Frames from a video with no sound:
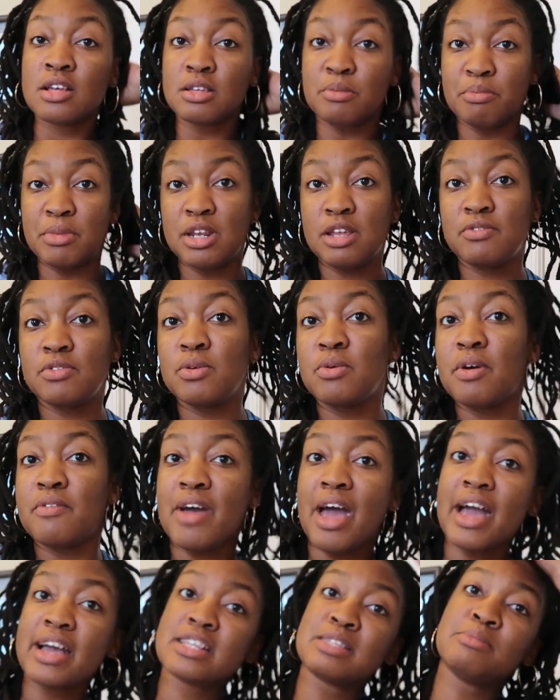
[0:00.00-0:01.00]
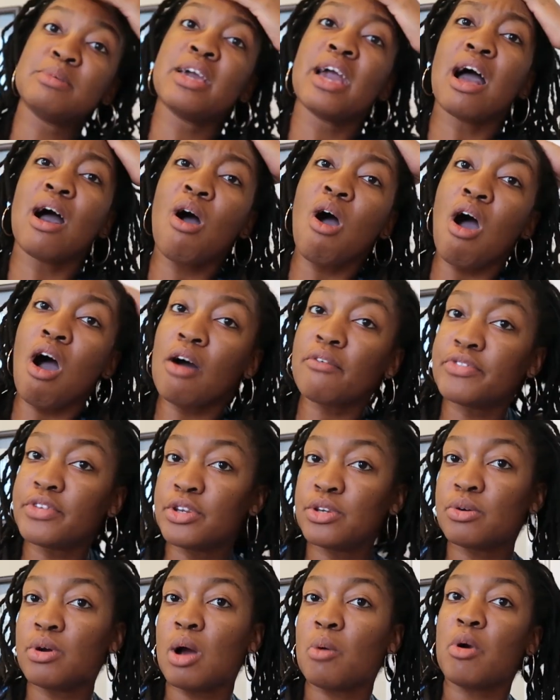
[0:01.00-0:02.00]
Many of you have asked me, how
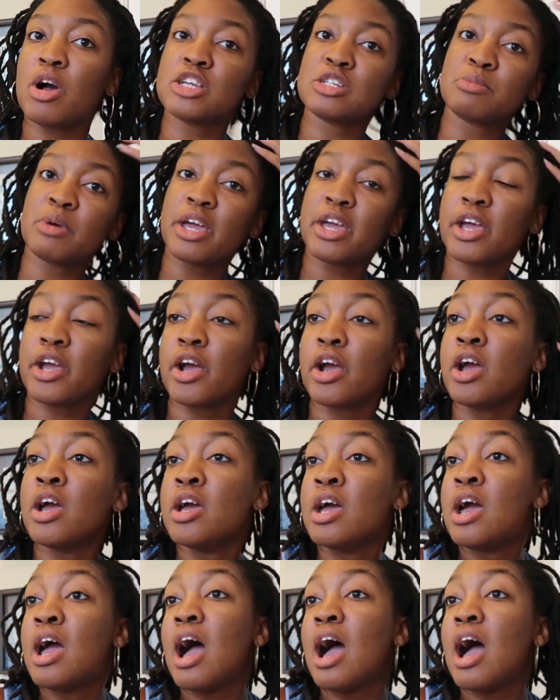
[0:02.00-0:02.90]
often do I wash my hair?